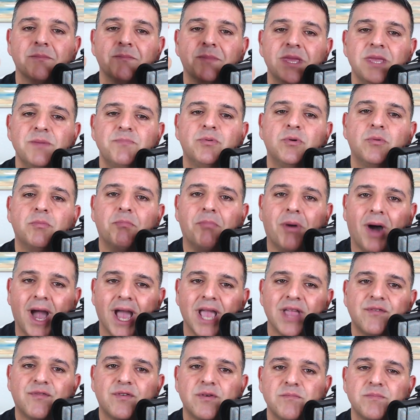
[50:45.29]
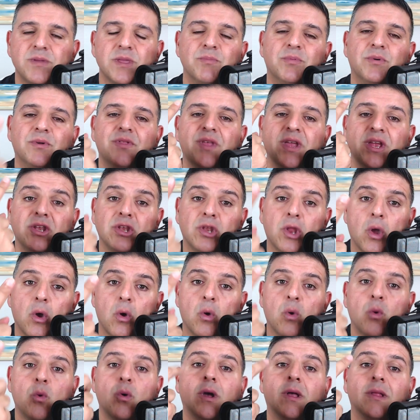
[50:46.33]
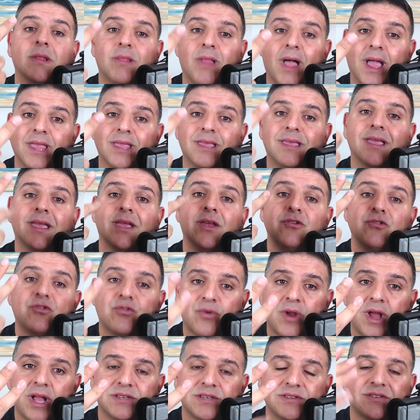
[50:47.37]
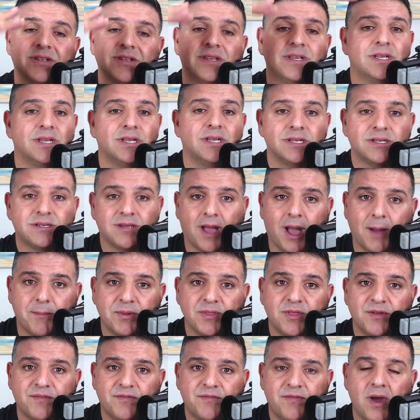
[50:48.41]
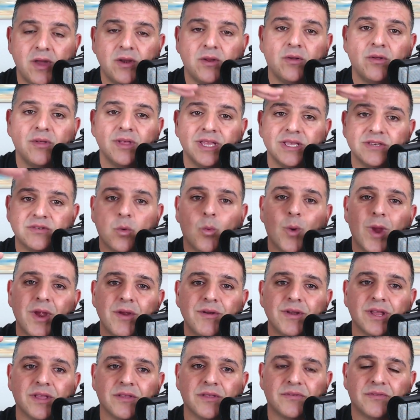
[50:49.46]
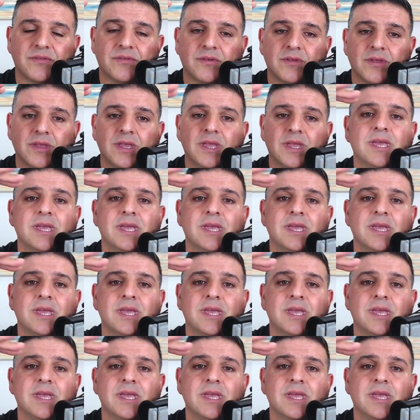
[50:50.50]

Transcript: People buy from people they know, like, and trust. Top of the funnel is awareness.